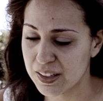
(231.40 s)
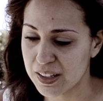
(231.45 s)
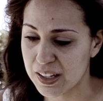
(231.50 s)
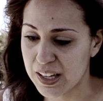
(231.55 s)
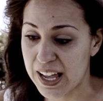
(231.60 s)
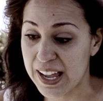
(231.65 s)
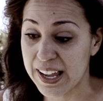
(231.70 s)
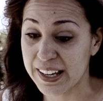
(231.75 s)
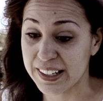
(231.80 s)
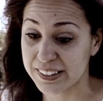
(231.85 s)

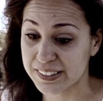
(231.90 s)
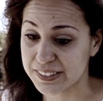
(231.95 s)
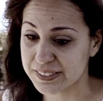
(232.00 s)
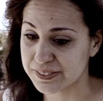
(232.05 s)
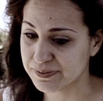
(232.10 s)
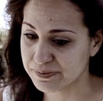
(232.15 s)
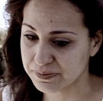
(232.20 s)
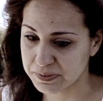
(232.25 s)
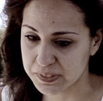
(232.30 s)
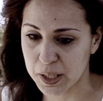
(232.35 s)
I
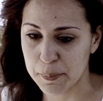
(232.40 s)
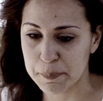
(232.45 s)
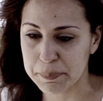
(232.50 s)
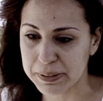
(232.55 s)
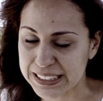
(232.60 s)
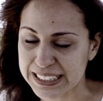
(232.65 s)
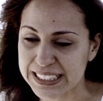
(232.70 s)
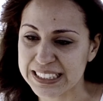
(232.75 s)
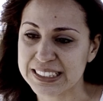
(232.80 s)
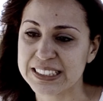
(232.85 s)

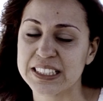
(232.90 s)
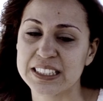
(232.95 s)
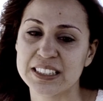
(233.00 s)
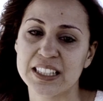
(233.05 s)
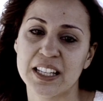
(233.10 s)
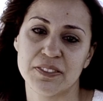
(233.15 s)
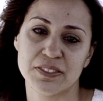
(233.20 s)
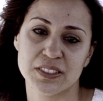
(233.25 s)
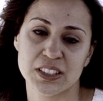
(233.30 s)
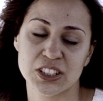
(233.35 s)
completely
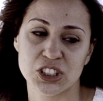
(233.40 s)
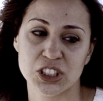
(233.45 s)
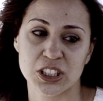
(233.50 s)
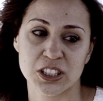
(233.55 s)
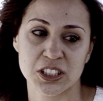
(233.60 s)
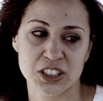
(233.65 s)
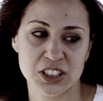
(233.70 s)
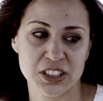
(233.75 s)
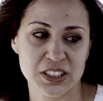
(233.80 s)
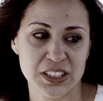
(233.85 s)
left the
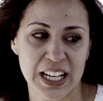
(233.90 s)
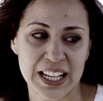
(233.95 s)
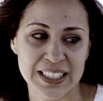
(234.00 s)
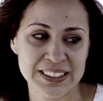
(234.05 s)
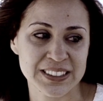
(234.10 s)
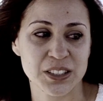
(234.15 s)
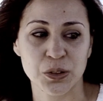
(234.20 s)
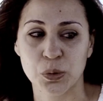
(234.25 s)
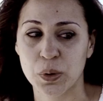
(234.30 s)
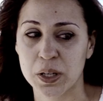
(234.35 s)
church. I
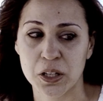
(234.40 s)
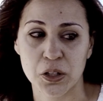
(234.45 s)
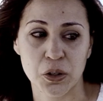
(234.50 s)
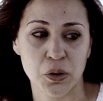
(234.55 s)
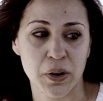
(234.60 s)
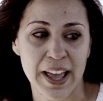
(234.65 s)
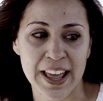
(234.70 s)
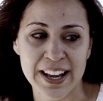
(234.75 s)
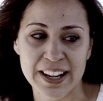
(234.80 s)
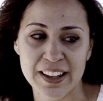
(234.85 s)
didn't want to know
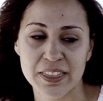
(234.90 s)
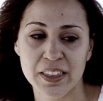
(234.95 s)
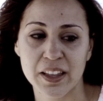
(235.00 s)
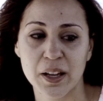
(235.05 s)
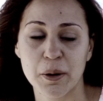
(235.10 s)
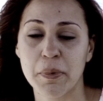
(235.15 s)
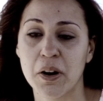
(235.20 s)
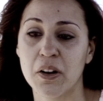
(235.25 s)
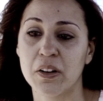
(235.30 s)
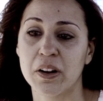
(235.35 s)
anything
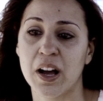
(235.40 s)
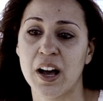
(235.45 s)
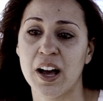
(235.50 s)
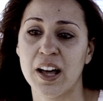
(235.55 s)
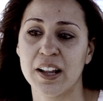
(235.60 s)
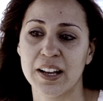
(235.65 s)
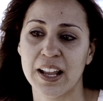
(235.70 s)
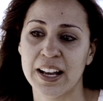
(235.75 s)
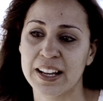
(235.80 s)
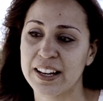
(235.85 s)
about
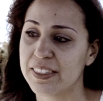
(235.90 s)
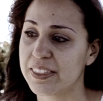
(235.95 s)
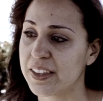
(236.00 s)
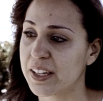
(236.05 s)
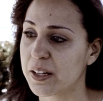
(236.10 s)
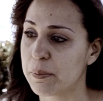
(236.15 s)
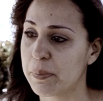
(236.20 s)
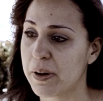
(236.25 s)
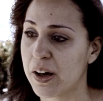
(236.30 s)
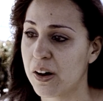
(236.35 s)
God,
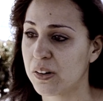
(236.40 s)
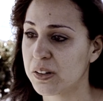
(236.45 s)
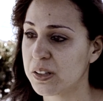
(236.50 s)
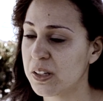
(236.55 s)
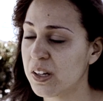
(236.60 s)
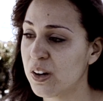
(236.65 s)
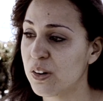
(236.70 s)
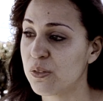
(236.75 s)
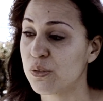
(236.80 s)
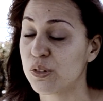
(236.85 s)
anything about
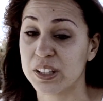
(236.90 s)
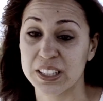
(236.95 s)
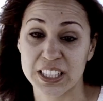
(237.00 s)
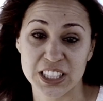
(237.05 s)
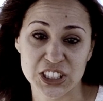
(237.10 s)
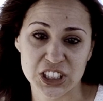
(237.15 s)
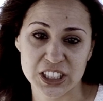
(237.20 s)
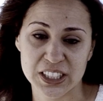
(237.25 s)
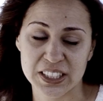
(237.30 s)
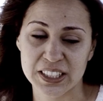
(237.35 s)

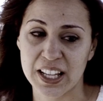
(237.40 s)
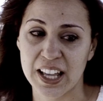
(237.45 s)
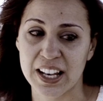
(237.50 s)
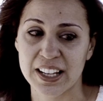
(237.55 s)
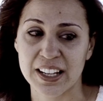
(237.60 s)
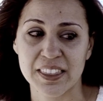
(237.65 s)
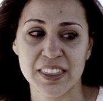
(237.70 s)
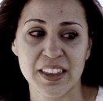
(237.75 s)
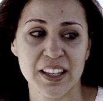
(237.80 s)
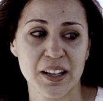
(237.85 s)
religion,
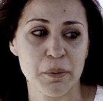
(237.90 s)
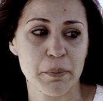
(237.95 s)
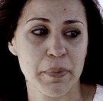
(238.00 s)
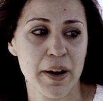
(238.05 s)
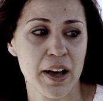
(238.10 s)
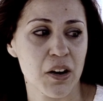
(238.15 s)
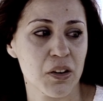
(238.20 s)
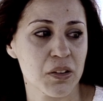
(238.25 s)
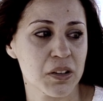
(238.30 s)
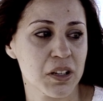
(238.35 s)
anything
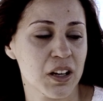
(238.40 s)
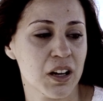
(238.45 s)
about